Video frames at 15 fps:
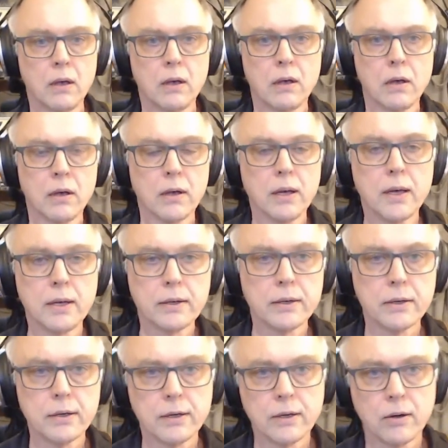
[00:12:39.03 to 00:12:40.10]
And
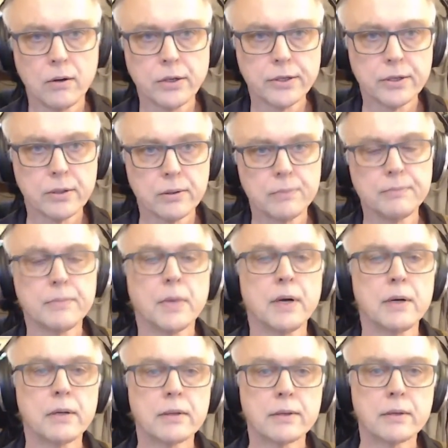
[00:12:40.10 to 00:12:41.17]
also,
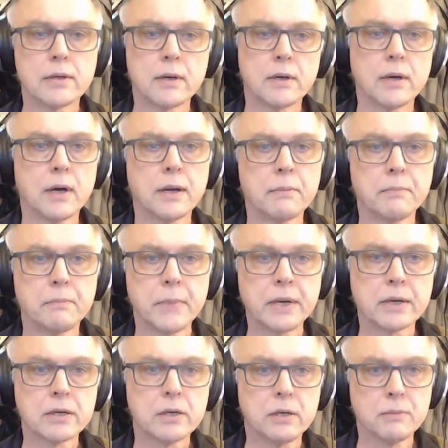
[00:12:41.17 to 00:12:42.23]
I made a
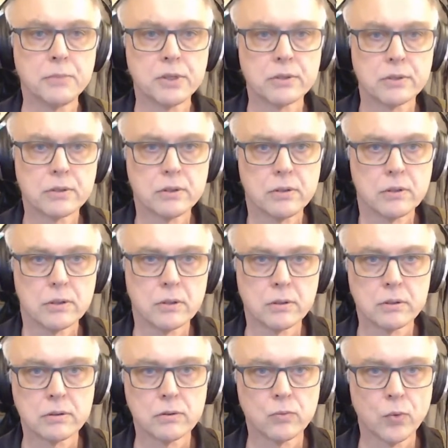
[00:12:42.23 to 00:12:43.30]
comment
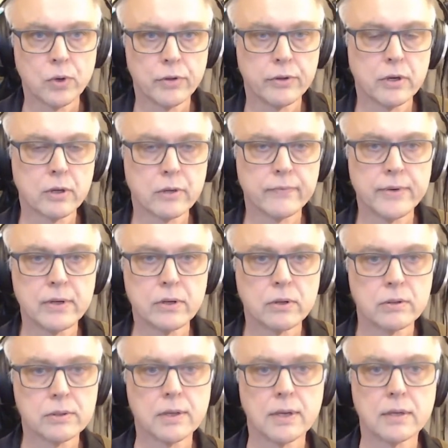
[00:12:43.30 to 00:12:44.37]
on one of the other videos
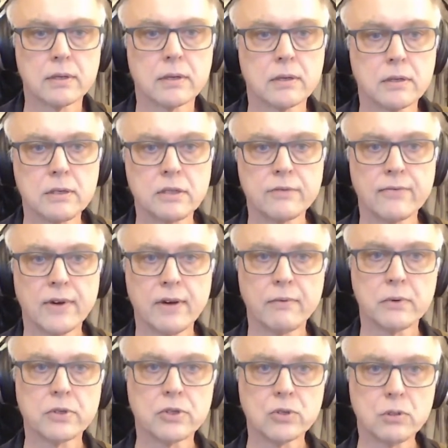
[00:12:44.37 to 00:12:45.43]
that these 5-way
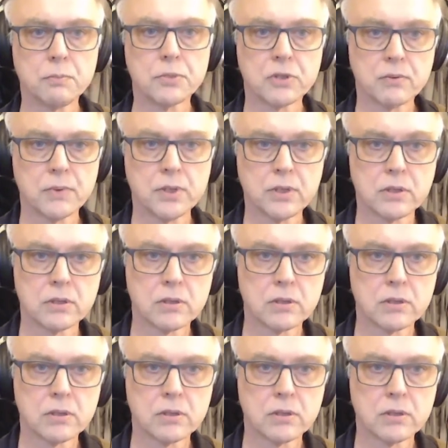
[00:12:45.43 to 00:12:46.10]
super switches,